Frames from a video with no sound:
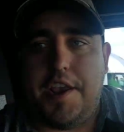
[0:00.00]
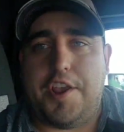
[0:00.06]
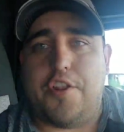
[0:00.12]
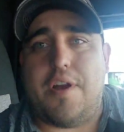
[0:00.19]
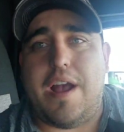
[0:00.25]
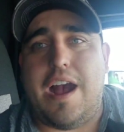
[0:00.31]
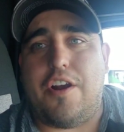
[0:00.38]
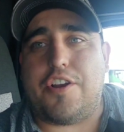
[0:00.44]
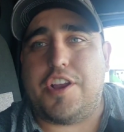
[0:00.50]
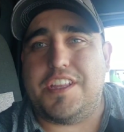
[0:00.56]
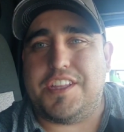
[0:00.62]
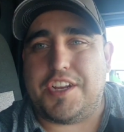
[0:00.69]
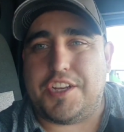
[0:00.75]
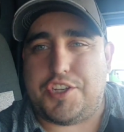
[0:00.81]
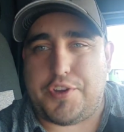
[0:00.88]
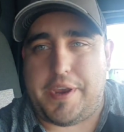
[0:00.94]
how good
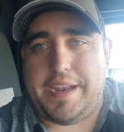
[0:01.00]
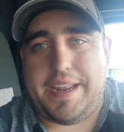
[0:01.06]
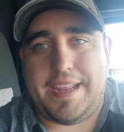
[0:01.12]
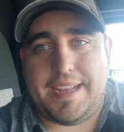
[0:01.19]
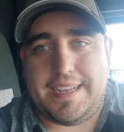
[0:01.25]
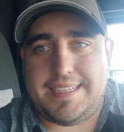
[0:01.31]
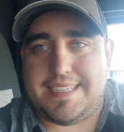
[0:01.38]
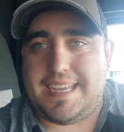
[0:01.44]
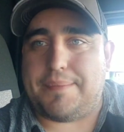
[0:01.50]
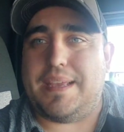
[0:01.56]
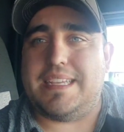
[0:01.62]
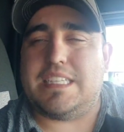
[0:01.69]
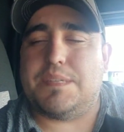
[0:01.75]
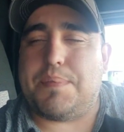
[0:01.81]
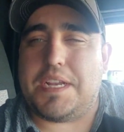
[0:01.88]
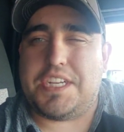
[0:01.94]
their training is. I mean,
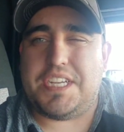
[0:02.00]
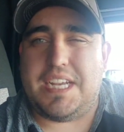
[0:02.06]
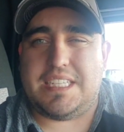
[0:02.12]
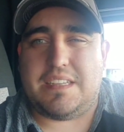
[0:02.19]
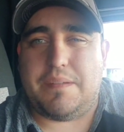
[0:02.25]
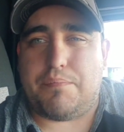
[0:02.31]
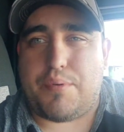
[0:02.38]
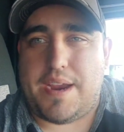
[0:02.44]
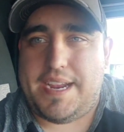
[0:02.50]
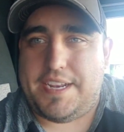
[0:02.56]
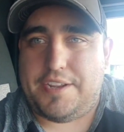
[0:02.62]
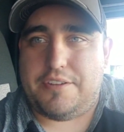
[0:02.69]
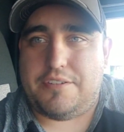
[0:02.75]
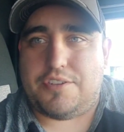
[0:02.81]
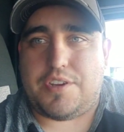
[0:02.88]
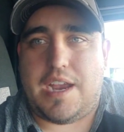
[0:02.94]
especially as a brand
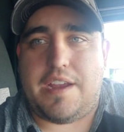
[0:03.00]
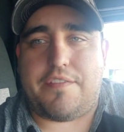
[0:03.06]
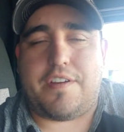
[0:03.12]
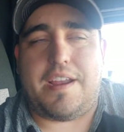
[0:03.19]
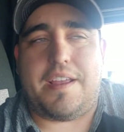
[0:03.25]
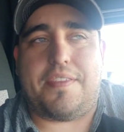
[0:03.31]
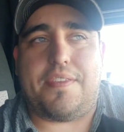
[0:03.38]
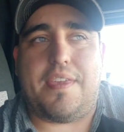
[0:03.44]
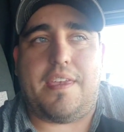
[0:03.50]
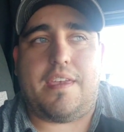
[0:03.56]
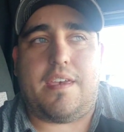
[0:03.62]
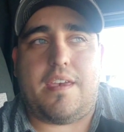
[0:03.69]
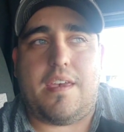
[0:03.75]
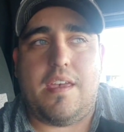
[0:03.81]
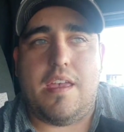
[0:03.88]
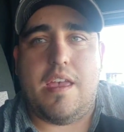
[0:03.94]
new driver, I think